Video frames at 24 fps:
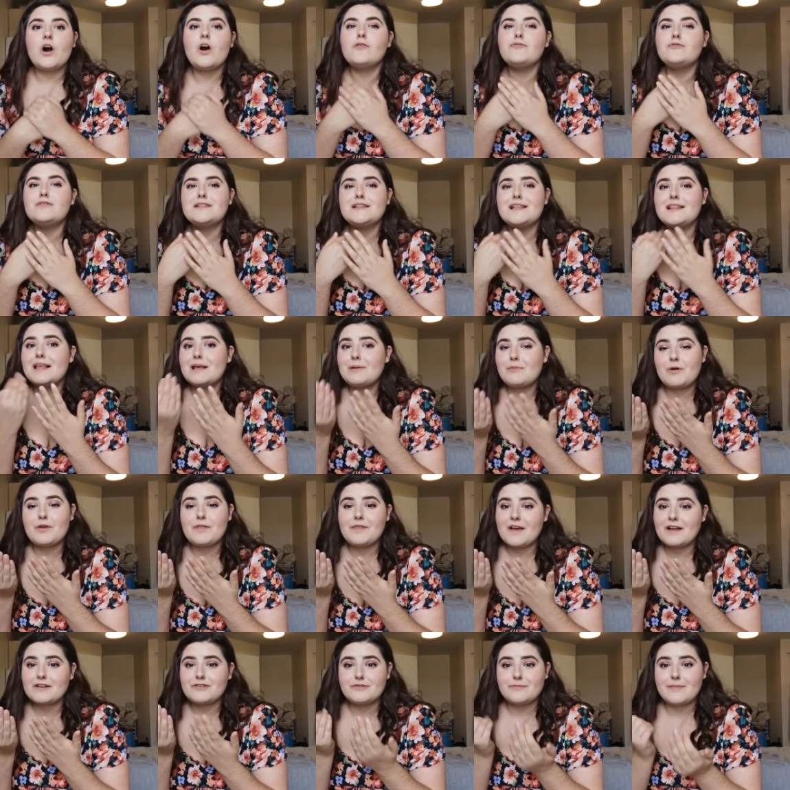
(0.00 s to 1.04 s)
Obviously they
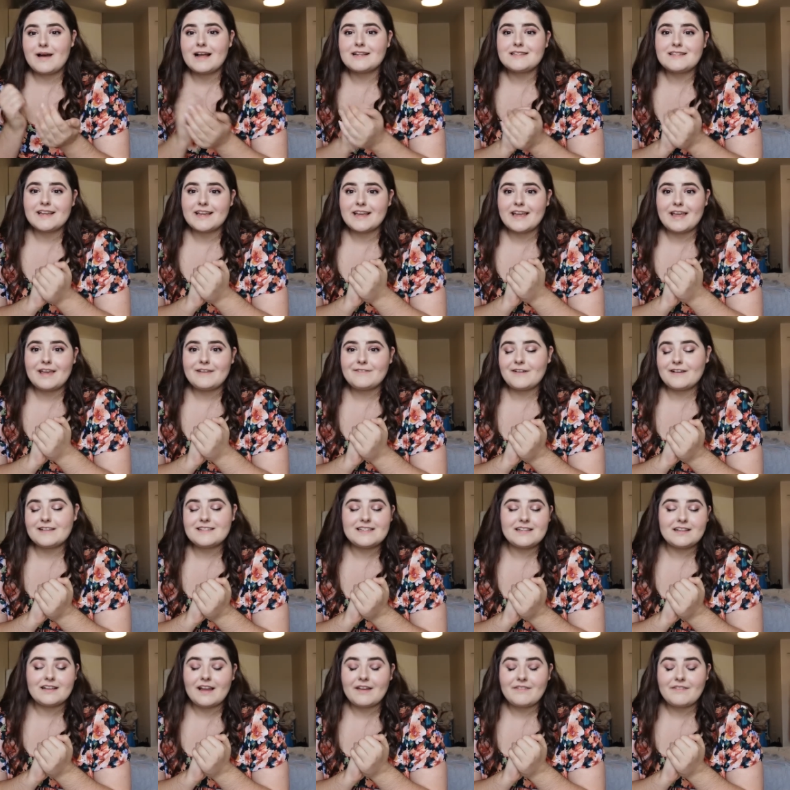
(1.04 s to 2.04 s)
weren't that dramatic if I still